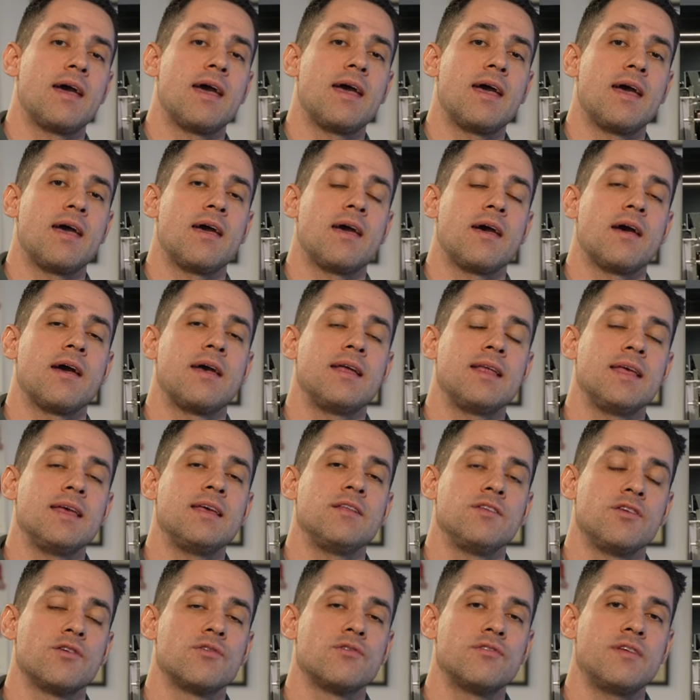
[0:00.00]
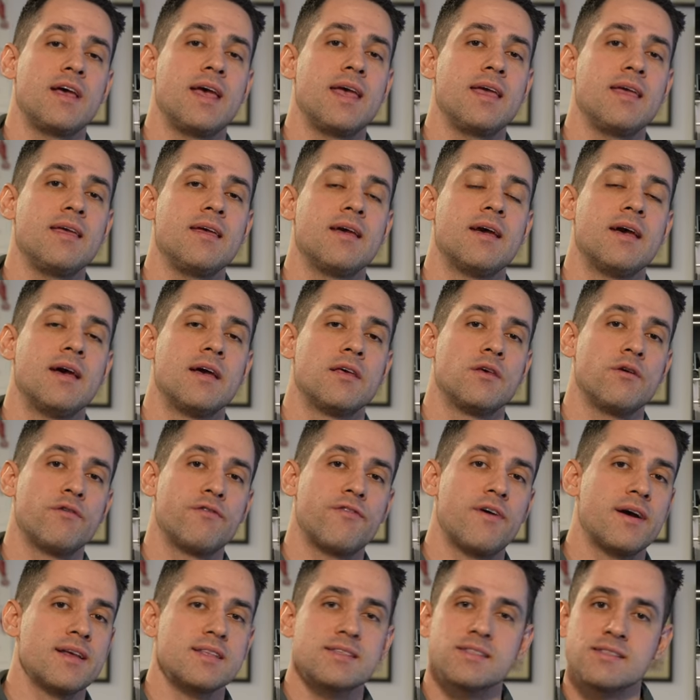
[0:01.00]
uh, in your day, you
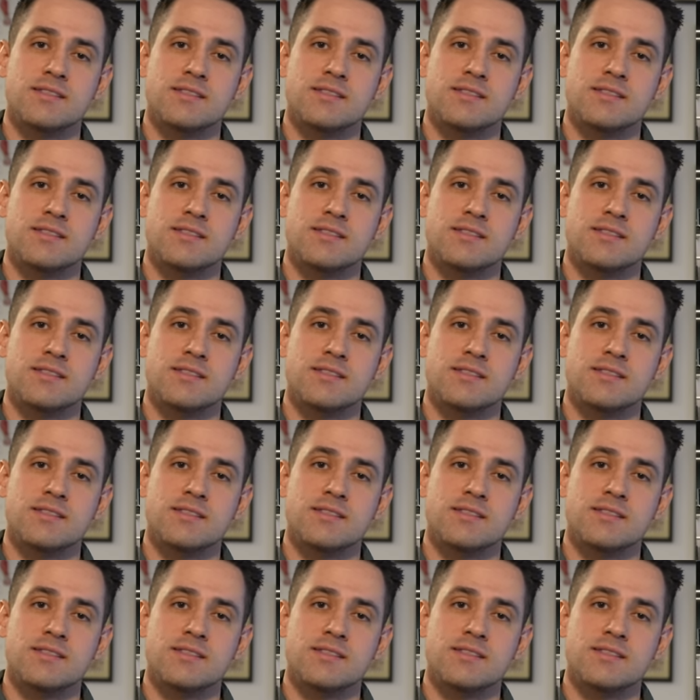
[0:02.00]
find